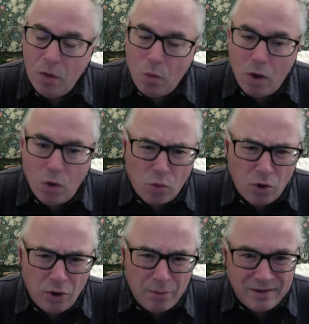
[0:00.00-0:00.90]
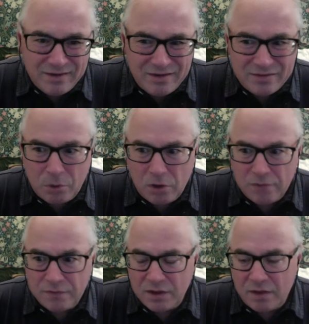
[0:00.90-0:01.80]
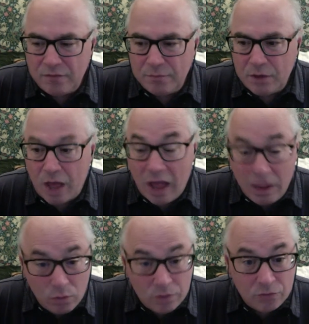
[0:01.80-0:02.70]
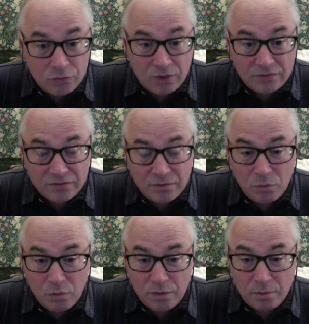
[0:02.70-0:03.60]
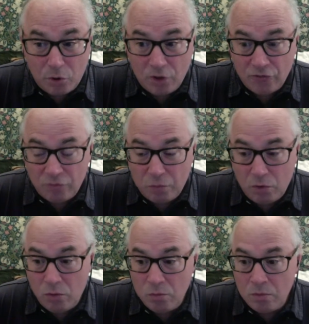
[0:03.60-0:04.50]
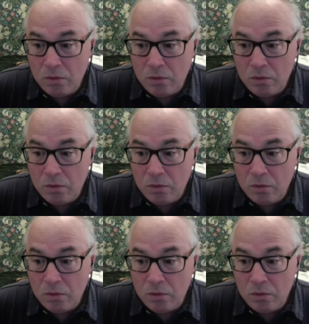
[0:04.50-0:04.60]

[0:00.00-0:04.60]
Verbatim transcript: While Royal Mint is part of the government, I wouldn't trust them with a barge pole.